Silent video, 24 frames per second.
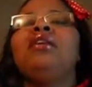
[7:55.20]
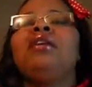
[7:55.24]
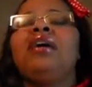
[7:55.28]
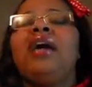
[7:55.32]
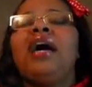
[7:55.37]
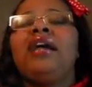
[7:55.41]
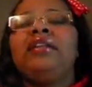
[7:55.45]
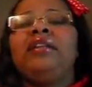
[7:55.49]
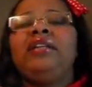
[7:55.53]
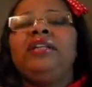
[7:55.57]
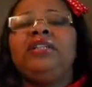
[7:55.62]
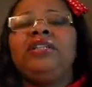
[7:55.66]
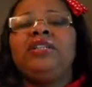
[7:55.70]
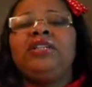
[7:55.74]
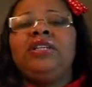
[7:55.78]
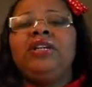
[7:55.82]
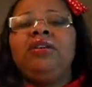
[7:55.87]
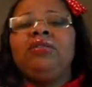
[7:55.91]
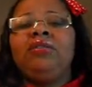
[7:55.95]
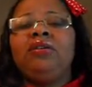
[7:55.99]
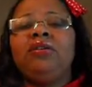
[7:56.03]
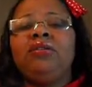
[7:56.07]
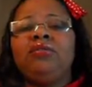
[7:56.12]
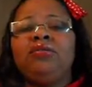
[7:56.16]
Got these
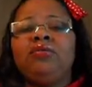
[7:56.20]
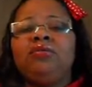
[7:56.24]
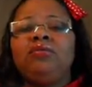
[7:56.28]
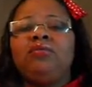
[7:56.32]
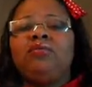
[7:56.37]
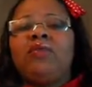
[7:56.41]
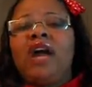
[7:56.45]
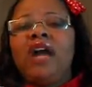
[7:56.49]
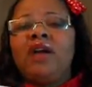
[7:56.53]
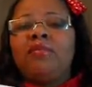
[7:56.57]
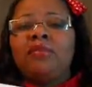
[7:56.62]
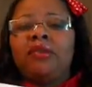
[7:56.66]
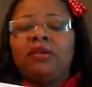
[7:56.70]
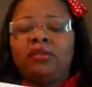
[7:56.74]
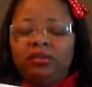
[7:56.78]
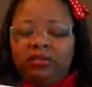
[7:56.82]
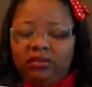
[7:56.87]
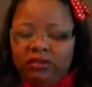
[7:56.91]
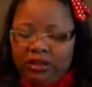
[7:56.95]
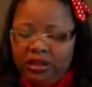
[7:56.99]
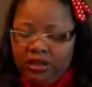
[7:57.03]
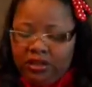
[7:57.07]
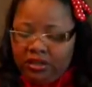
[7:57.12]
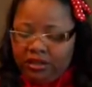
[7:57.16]
cute little rainbow
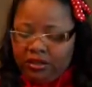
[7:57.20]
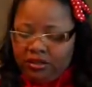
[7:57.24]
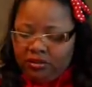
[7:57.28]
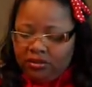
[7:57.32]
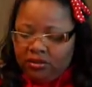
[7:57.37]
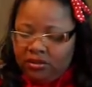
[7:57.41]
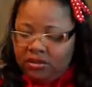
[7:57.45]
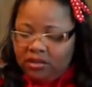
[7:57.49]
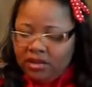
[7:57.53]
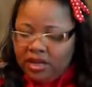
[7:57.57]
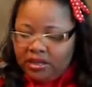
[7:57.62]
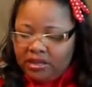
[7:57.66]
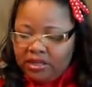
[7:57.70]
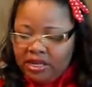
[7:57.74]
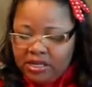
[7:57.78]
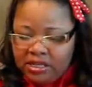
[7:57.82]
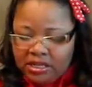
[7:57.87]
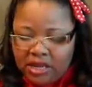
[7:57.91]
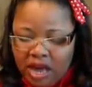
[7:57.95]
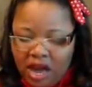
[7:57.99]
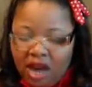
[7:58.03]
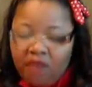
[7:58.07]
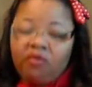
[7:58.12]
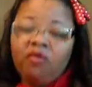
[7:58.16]
stickers, and
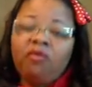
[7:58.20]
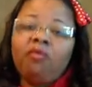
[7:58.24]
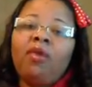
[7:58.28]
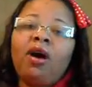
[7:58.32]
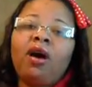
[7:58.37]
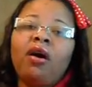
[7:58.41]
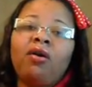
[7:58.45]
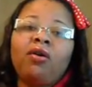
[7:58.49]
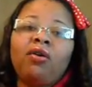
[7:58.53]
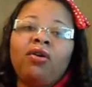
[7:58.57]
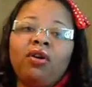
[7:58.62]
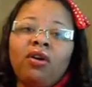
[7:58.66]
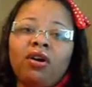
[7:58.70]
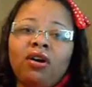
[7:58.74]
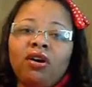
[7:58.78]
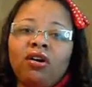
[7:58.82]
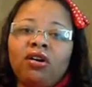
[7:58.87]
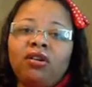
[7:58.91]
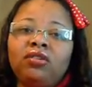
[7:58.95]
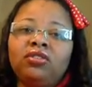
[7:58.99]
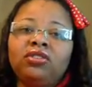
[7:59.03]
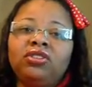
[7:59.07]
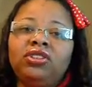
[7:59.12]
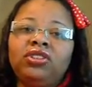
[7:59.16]
this came from my
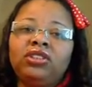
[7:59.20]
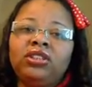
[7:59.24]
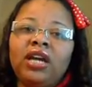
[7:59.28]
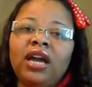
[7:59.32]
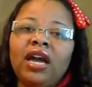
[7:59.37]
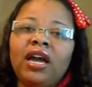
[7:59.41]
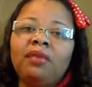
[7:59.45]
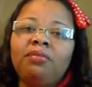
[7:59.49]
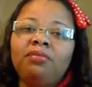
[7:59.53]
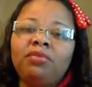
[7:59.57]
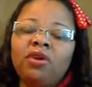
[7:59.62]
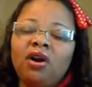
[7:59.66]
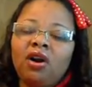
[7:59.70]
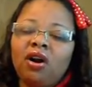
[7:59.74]
girl Sham